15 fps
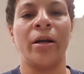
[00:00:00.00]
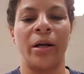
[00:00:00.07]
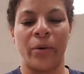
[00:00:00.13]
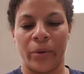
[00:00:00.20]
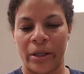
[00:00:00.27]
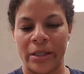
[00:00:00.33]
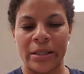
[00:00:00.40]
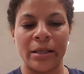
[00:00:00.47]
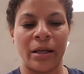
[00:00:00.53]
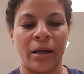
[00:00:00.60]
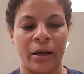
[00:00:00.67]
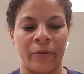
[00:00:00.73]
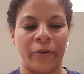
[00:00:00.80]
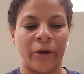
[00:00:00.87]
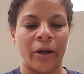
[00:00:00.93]
going to
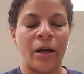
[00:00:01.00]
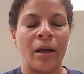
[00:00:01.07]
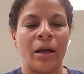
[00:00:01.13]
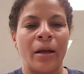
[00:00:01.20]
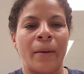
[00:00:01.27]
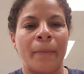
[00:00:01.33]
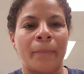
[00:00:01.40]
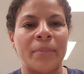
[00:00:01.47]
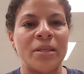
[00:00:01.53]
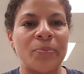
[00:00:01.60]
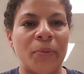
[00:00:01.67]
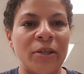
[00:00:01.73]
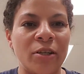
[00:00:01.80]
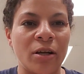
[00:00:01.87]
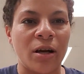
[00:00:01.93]
cover Miss
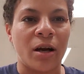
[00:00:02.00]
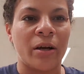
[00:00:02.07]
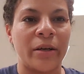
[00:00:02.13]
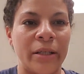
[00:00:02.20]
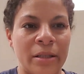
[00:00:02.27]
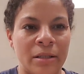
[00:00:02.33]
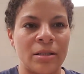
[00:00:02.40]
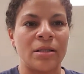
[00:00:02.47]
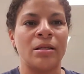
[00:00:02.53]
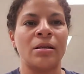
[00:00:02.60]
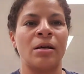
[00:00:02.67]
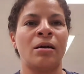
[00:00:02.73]
Bindergarten's